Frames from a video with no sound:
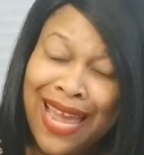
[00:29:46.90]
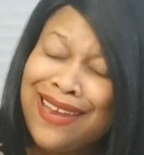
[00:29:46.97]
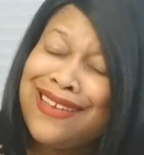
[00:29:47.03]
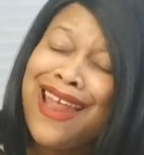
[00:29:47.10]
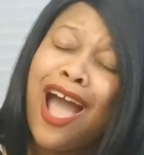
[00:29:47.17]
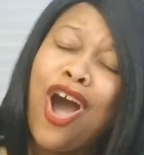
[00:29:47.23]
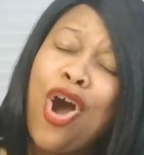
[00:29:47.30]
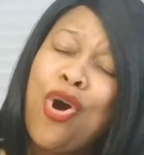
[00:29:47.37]

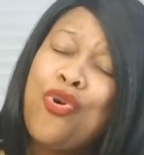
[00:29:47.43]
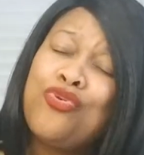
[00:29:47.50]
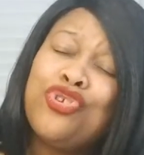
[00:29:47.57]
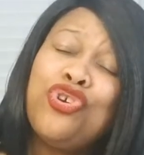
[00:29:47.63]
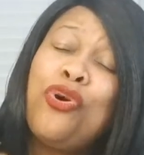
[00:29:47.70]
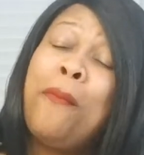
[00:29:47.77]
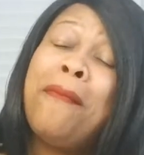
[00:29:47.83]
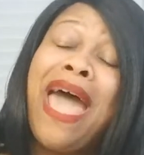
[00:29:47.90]
No,
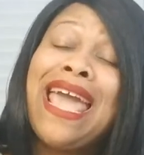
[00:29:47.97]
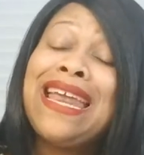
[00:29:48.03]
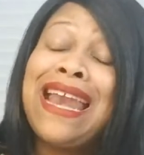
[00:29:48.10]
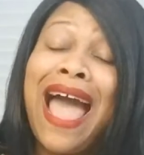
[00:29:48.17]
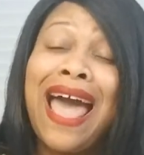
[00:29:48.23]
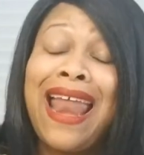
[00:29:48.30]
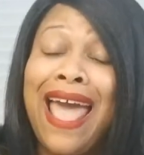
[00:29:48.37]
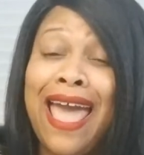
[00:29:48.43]
you may
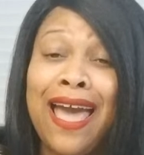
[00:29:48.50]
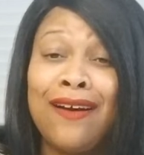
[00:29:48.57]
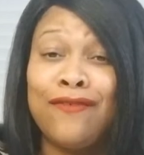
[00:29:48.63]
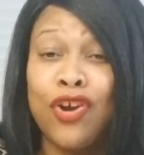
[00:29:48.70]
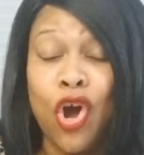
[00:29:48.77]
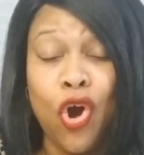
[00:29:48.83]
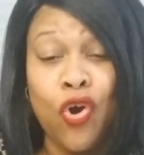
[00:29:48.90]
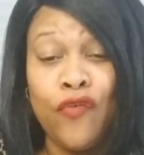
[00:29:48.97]
not have
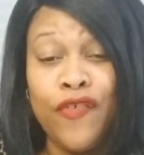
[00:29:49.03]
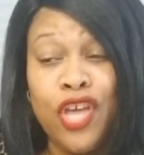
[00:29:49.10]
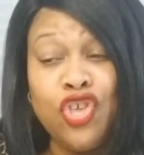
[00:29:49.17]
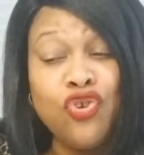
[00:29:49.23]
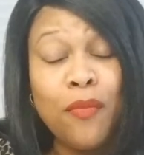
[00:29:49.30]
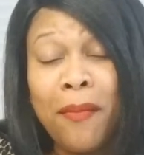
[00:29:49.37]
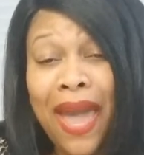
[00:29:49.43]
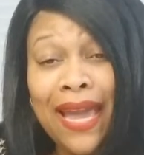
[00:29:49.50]
COVID.
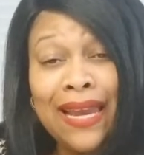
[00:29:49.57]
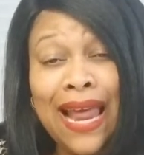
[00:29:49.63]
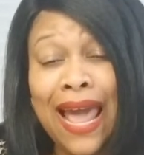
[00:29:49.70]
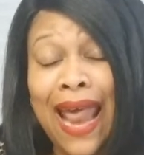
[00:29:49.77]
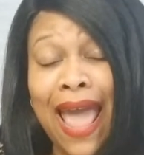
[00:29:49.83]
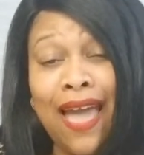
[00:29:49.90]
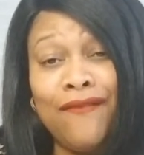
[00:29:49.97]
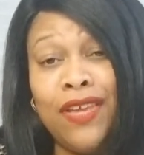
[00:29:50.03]
You may
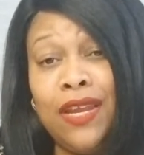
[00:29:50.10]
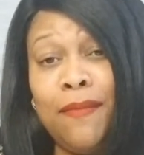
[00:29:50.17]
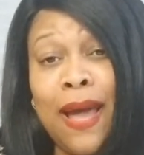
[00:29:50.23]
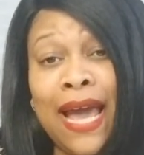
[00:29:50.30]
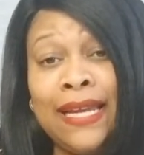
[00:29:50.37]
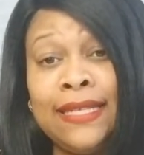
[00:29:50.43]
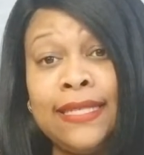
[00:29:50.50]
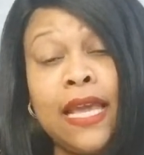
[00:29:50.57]
not have
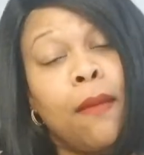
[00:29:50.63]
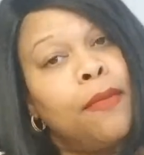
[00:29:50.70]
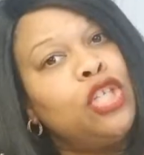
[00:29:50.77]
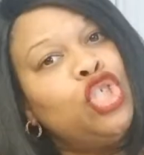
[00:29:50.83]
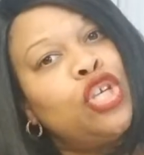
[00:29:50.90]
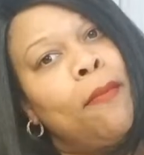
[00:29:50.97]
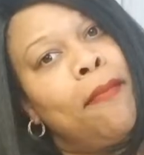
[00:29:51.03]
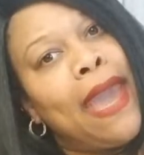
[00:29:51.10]
anybody sick,
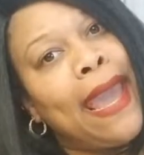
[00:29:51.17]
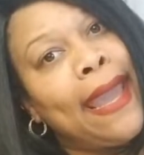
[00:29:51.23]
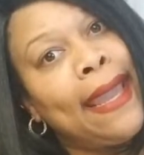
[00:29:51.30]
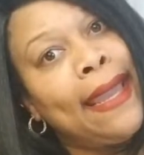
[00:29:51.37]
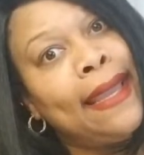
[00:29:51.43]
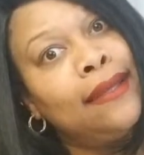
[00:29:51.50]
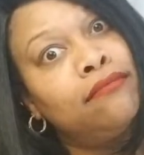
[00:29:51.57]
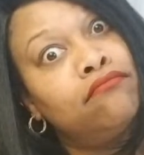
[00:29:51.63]
but you
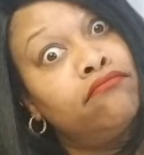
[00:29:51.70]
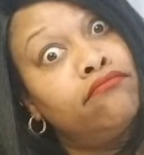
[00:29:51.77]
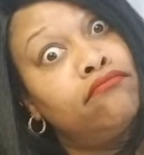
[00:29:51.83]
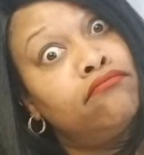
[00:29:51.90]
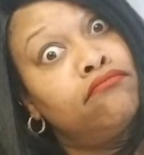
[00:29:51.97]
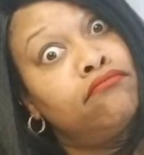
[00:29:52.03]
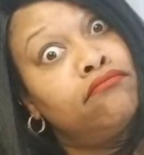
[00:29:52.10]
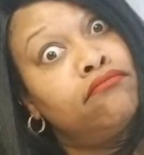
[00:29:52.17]
may.
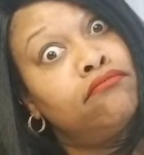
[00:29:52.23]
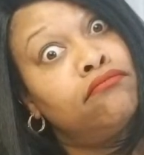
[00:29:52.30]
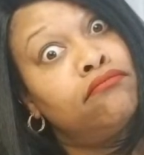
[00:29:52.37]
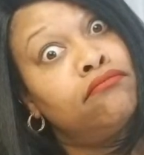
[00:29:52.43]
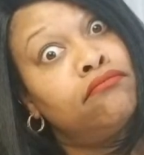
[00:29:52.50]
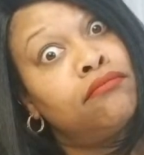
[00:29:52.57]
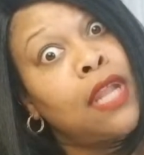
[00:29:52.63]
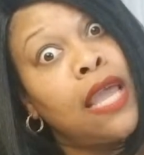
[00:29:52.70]

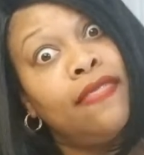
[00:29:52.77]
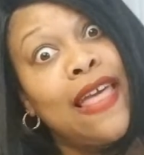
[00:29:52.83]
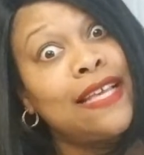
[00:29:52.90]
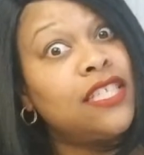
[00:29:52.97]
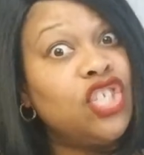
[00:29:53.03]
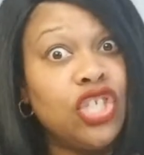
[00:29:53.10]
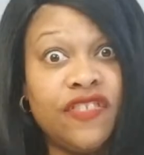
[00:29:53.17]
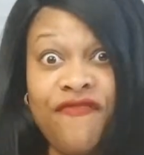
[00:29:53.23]

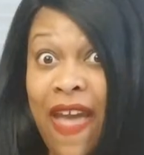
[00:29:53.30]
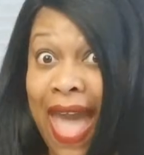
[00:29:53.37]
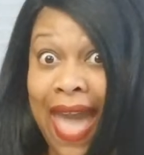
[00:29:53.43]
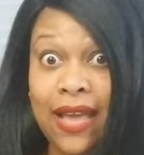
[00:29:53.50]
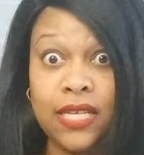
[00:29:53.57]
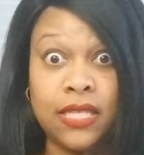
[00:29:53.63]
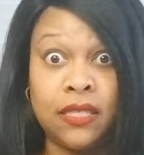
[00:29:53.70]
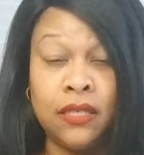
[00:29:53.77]
That's just
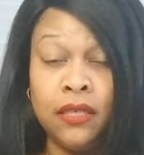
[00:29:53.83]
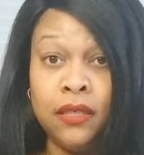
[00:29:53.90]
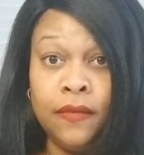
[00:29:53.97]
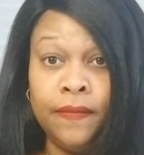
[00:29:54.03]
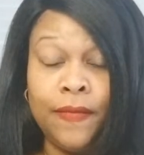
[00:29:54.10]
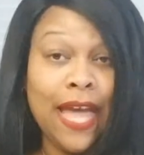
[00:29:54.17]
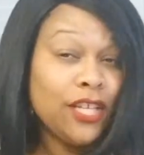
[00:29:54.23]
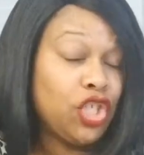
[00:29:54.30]
facts.
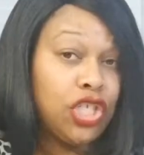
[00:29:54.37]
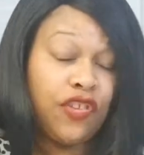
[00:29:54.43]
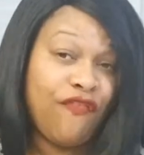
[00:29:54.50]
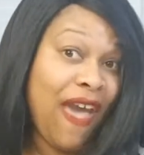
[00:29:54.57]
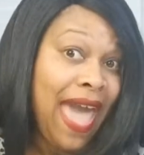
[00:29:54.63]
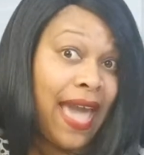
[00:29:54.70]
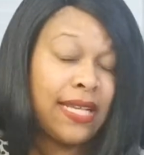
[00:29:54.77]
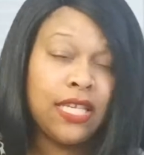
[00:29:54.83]
That's just
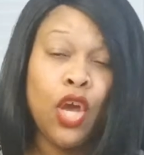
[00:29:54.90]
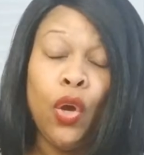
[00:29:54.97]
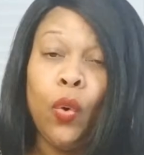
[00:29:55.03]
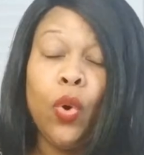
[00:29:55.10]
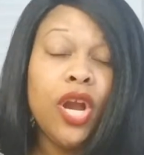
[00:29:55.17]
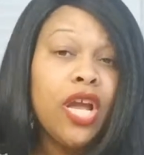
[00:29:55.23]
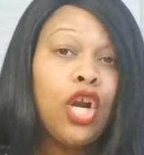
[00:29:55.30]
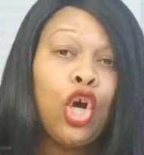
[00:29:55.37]
facts.
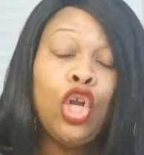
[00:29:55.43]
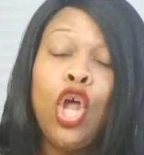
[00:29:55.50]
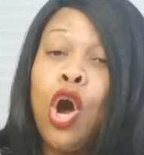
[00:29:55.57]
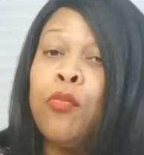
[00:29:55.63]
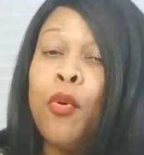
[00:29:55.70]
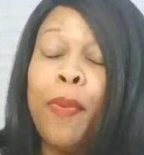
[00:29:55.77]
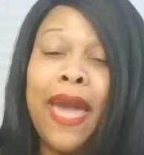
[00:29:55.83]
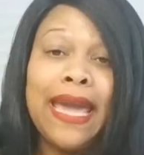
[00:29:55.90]
We're in a
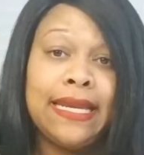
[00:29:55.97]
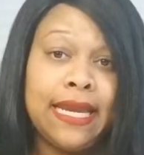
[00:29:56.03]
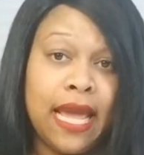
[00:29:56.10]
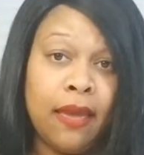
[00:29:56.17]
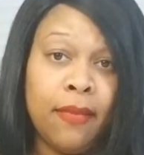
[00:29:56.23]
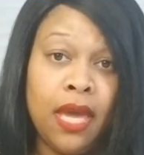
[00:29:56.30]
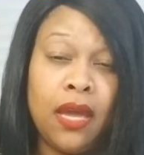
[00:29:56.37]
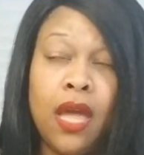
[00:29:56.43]
global
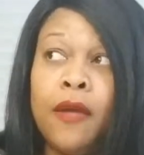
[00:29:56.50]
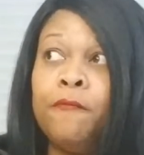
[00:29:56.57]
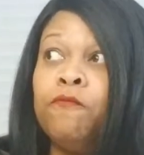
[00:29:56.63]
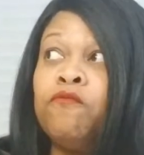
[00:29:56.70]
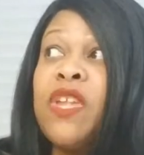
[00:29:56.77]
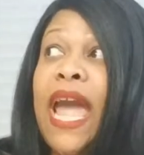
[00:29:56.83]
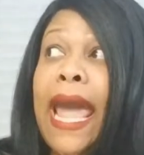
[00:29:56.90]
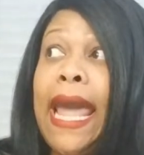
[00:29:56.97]
pandemic.
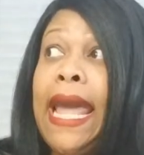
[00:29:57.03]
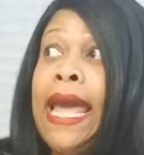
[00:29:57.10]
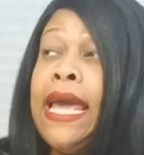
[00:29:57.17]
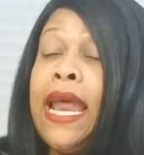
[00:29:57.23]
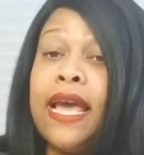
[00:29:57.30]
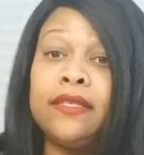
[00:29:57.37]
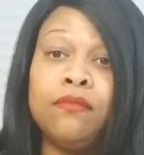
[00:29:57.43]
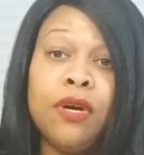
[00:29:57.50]

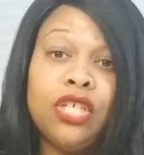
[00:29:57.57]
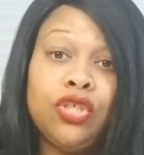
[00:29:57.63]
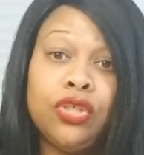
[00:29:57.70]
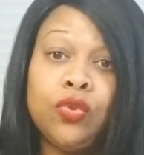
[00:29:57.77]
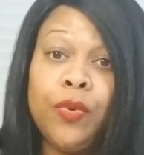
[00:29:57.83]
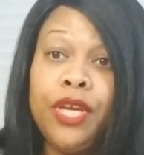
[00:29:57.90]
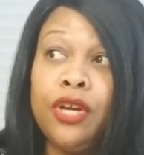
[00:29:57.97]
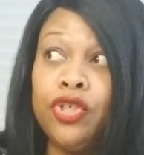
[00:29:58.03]
And as much
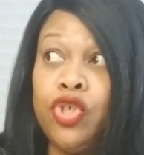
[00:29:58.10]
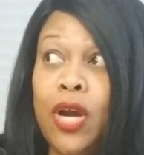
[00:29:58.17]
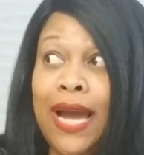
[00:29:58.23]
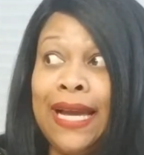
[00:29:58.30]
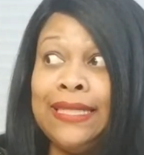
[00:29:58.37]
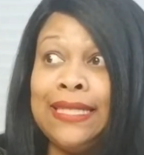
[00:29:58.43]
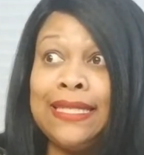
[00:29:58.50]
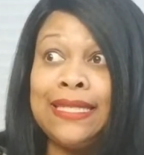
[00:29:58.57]
as we are
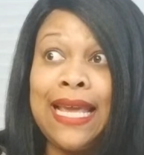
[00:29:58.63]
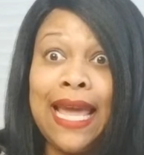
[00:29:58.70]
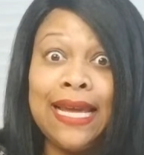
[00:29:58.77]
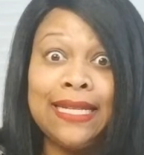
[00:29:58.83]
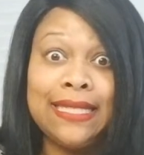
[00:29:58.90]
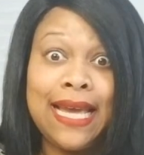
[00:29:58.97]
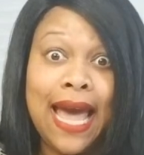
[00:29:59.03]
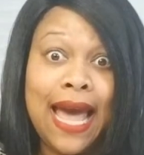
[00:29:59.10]
trying to
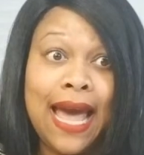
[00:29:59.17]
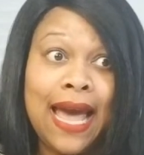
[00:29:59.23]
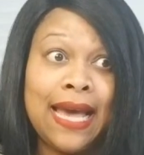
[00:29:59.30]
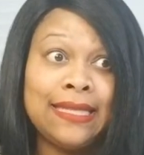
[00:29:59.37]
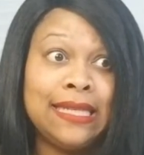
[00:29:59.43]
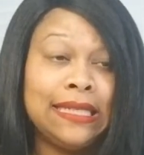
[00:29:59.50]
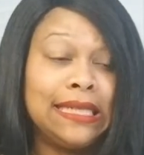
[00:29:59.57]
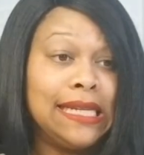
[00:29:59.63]

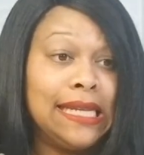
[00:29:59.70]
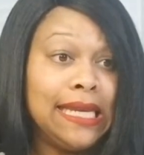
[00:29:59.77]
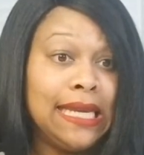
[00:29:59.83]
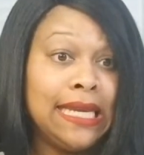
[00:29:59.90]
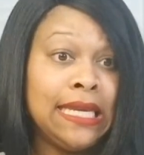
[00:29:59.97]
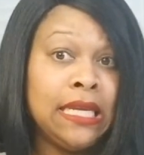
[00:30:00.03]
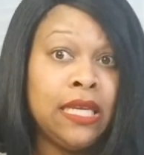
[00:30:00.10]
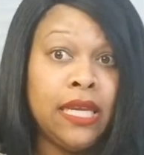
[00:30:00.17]
sanitize and
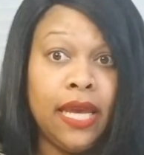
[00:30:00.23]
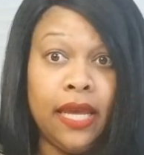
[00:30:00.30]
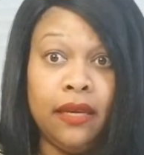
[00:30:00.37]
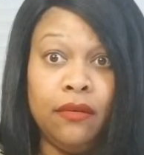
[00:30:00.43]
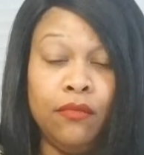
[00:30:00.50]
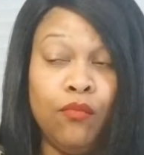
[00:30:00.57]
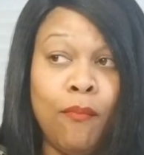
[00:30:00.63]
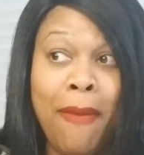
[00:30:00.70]
clean
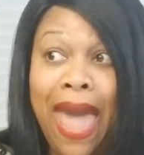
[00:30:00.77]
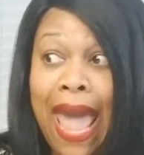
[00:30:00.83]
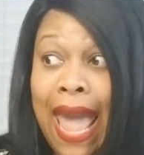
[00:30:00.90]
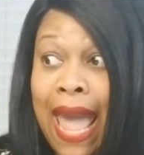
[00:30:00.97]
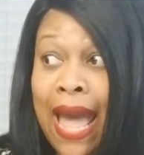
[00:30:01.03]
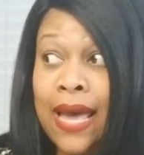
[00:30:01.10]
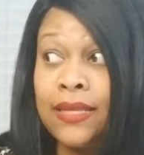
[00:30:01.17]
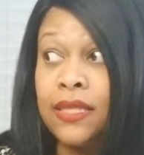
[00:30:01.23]
and
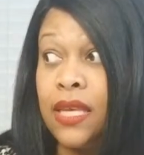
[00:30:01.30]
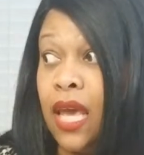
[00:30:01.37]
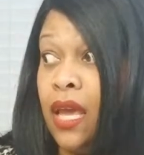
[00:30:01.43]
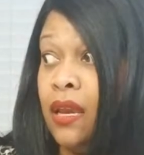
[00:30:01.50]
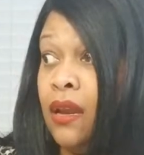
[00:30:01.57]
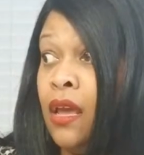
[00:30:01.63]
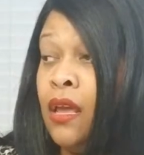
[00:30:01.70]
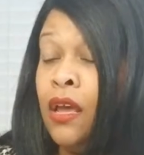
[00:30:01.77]
mask
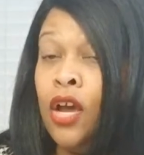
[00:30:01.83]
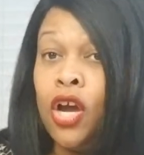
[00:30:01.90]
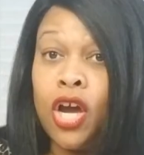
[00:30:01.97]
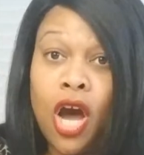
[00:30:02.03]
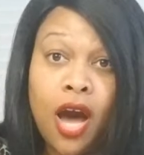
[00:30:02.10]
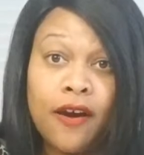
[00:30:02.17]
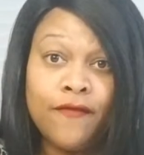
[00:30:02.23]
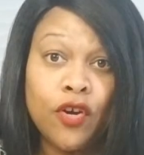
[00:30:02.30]
and
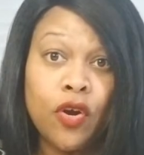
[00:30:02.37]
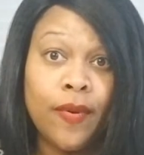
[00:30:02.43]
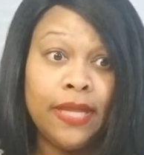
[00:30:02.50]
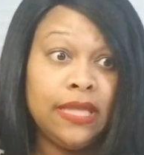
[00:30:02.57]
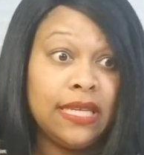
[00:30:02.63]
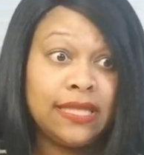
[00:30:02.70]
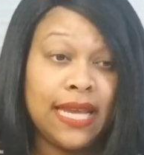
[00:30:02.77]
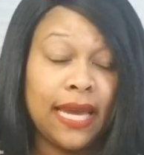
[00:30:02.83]
cover
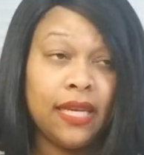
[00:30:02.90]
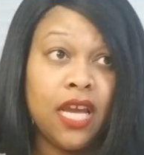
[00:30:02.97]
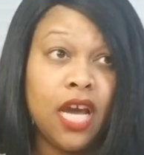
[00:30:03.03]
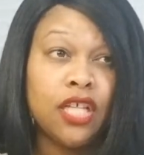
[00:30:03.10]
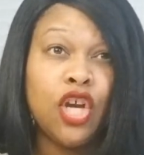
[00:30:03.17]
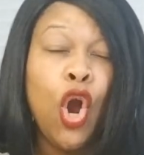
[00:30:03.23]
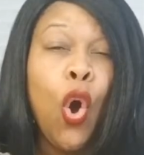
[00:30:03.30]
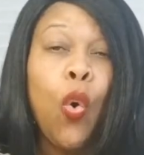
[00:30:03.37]
and this, that, and the
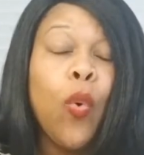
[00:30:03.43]
other.